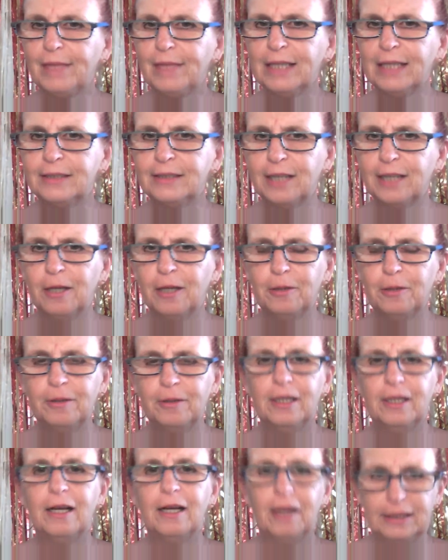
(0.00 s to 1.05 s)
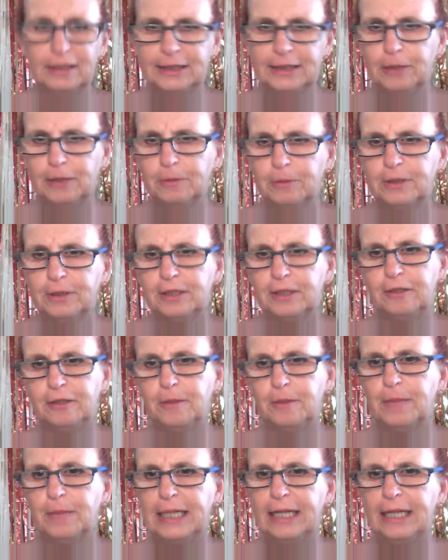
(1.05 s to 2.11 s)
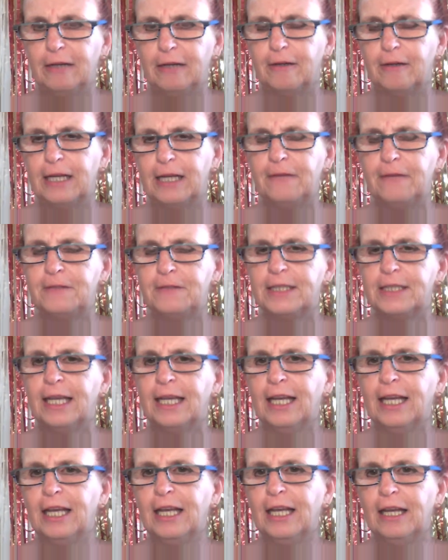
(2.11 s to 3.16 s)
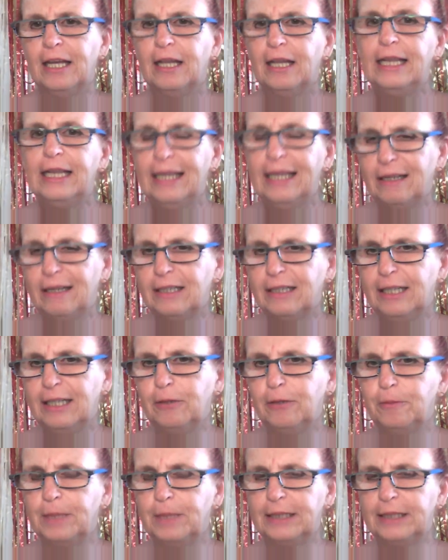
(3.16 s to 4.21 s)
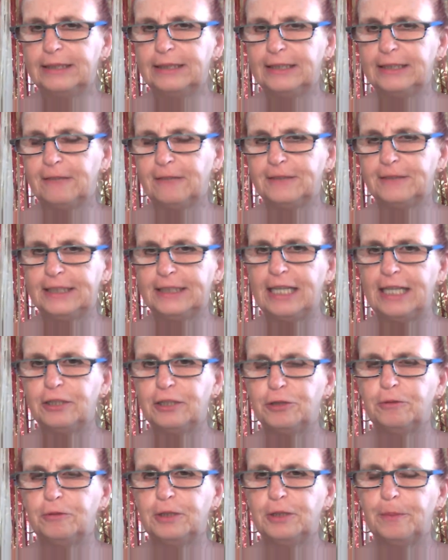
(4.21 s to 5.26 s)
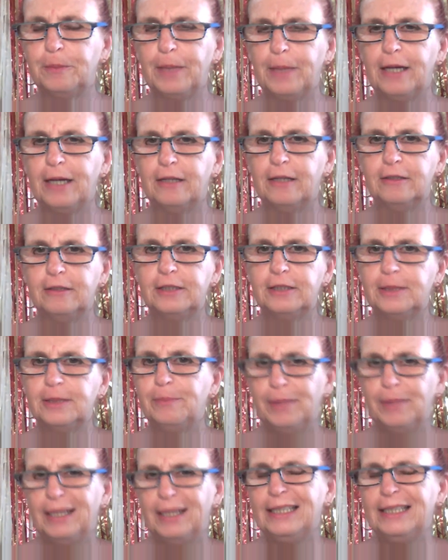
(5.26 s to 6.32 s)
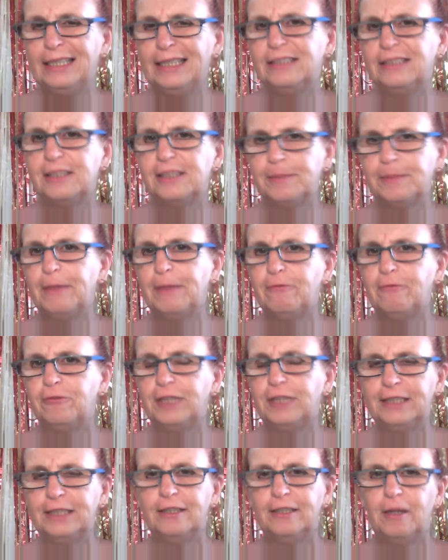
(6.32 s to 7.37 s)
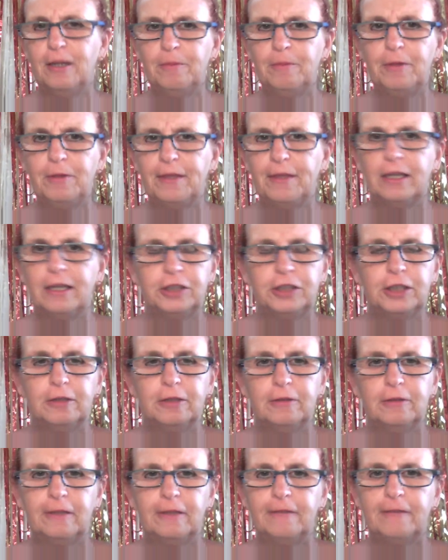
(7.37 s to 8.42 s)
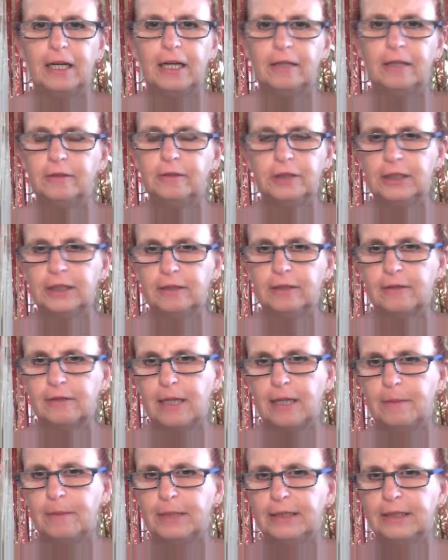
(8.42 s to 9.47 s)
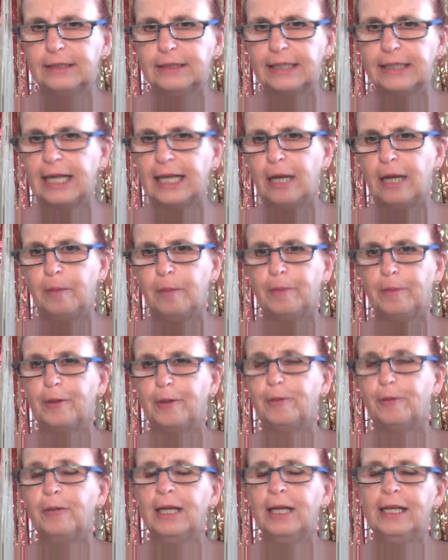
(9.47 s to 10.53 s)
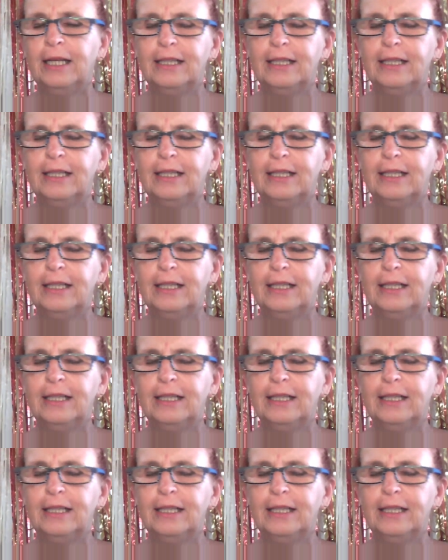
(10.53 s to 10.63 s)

So I still want to do my lives. Luckily, all my stuff's scheduled to post, but I need to spend free time with her. She's on her own. She's not coming as a couple.